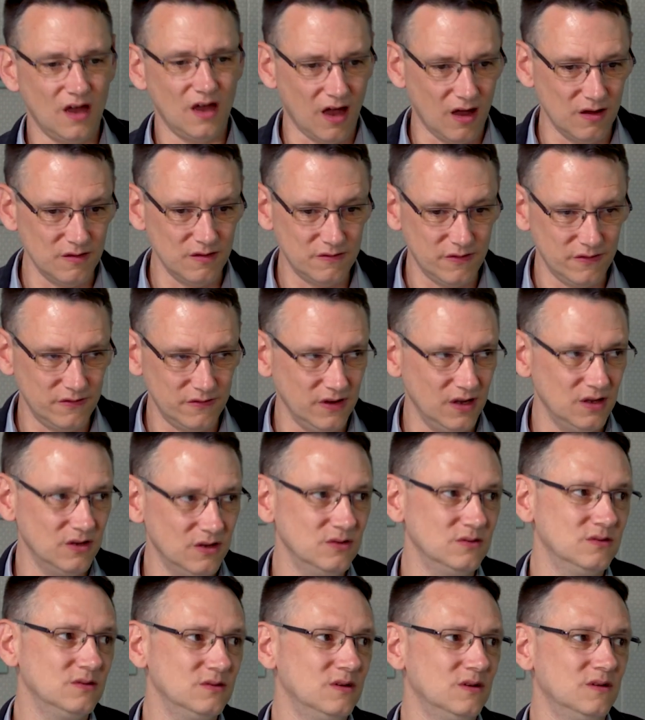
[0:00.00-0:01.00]

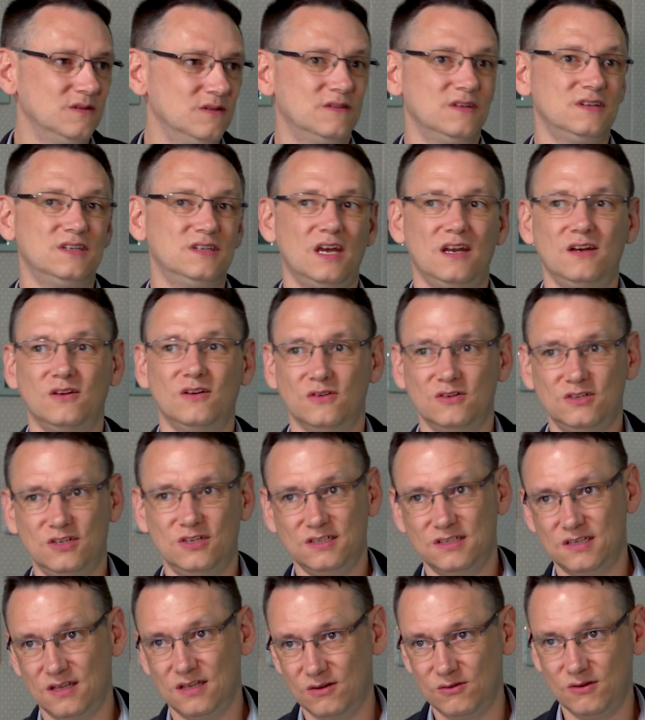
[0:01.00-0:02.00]
overview of the
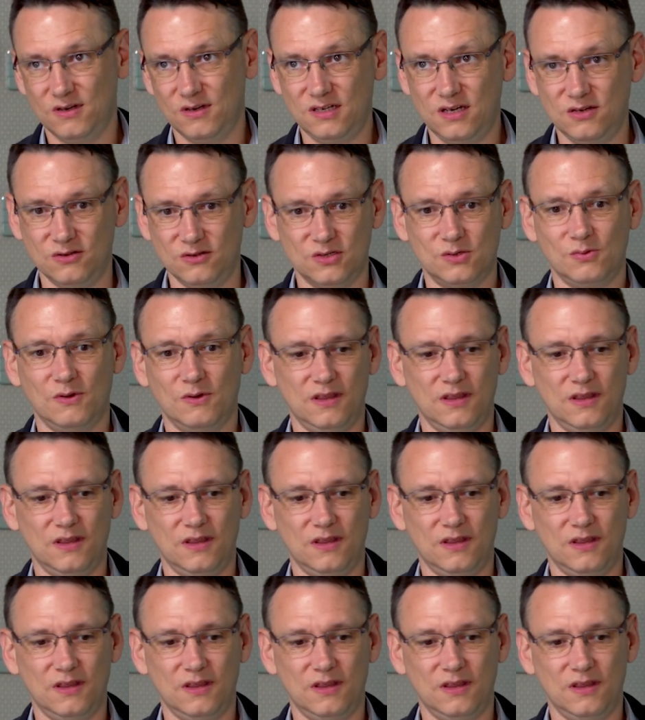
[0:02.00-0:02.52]
technologies that are in use,